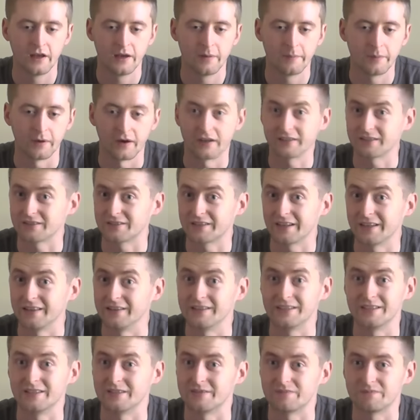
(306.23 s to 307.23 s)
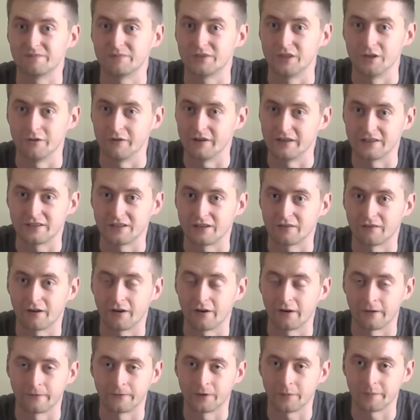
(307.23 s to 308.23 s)
But as I say, this is 2 years in a row
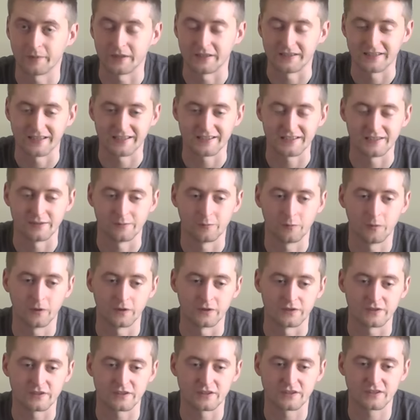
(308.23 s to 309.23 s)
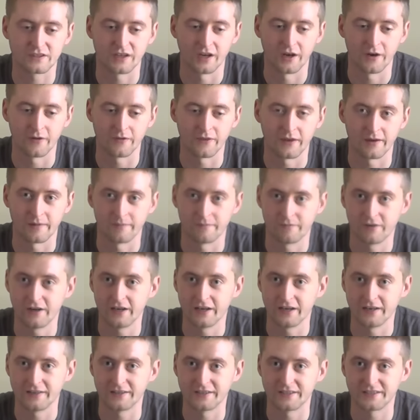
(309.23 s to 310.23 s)
and I've not been tested once, so they really
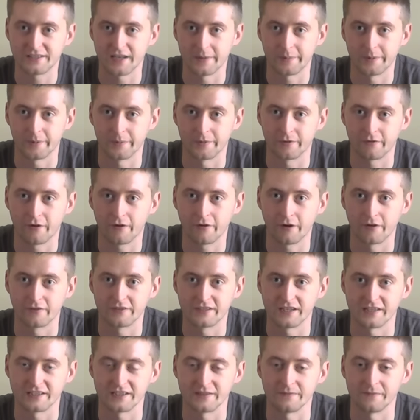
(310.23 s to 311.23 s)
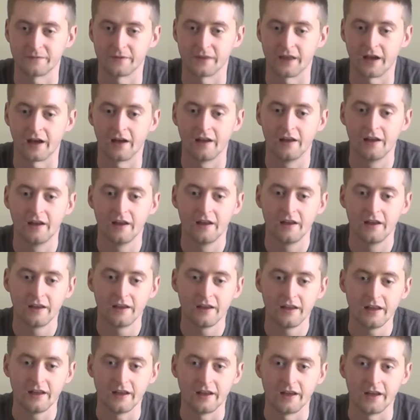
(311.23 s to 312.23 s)
need to step up the chrono testing for that.
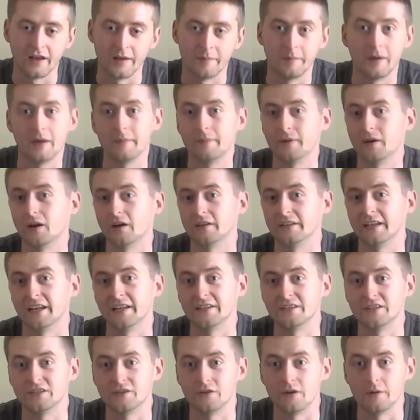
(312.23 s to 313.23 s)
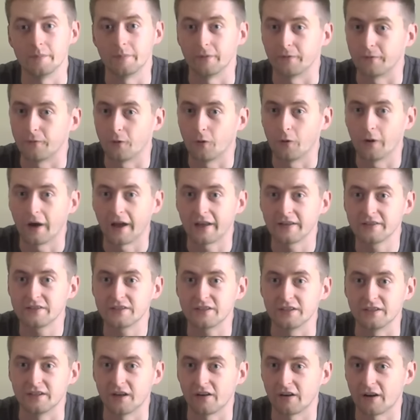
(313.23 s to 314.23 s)
It may be an idea to do it beforehand
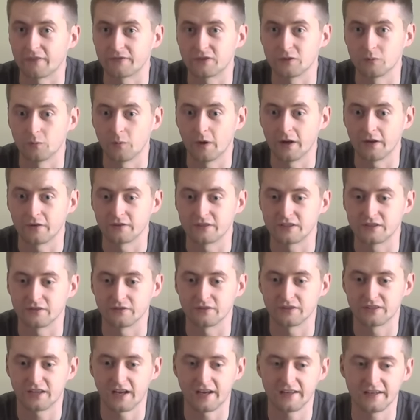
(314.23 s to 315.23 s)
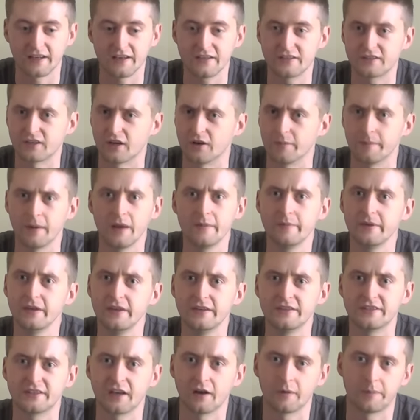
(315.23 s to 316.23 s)
so you don't have to wait until Saturday. So maybe you
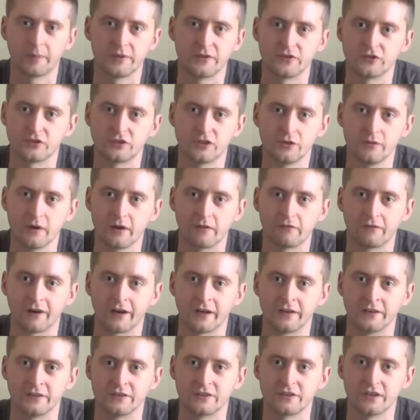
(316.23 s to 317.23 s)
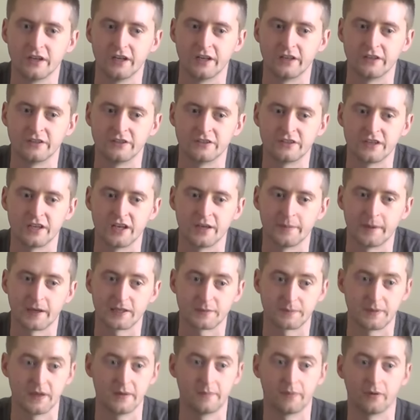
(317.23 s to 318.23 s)
set up at the shooting range, and as
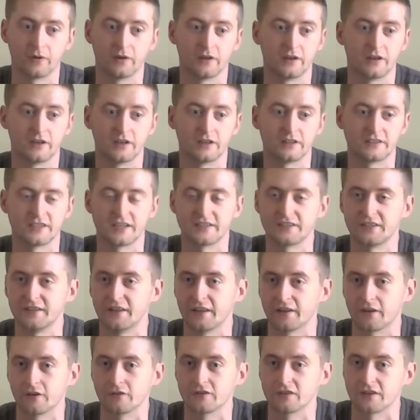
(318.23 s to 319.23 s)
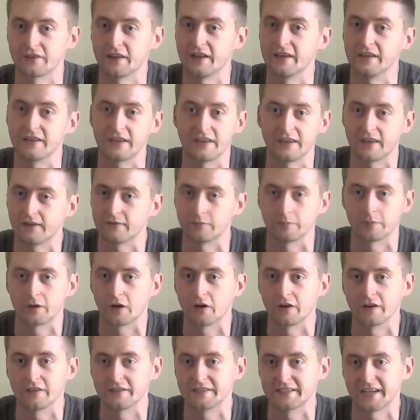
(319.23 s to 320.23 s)
people are testing their guns on there, you can give them
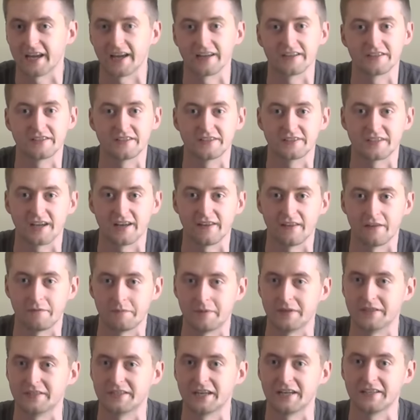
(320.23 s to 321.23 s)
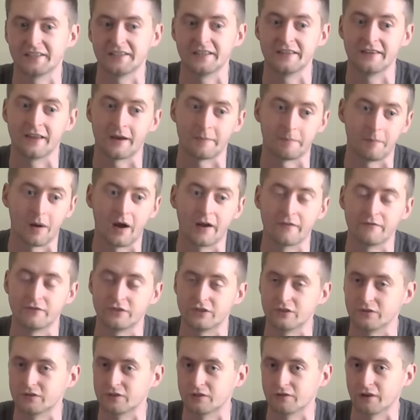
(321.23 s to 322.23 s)
coloured tags to say they've been tested. That might
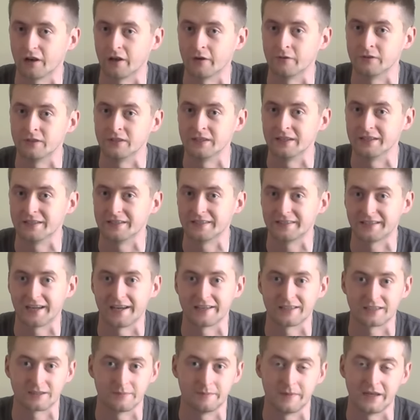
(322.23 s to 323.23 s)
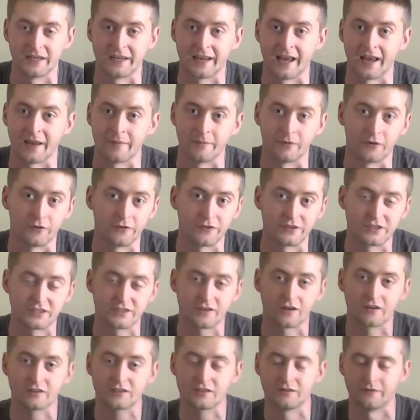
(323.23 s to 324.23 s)
reduce the load you need to test mid-game or at the
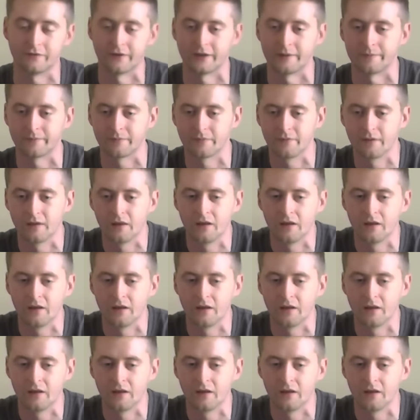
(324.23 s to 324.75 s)
start of it.